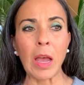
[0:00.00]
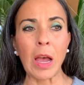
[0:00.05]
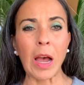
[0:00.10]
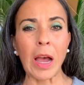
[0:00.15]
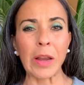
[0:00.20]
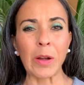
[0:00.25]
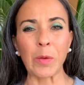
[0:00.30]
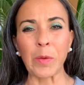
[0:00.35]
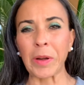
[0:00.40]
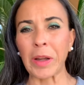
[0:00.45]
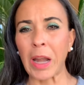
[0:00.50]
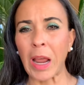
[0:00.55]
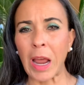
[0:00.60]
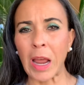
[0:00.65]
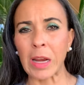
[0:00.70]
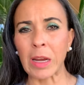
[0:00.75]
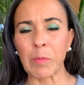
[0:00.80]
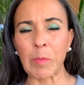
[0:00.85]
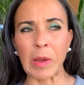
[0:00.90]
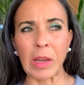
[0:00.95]
I don't
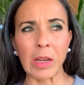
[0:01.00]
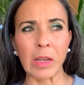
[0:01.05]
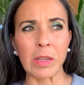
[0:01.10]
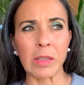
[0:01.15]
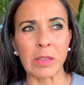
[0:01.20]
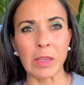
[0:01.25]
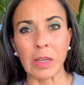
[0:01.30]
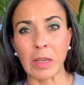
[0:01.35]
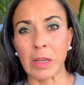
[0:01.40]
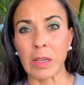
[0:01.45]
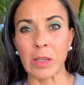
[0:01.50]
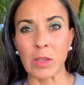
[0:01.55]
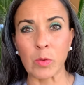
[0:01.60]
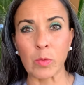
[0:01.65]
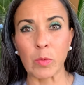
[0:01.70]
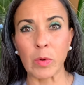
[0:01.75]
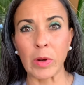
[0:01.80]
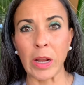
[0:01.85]
nag because it is what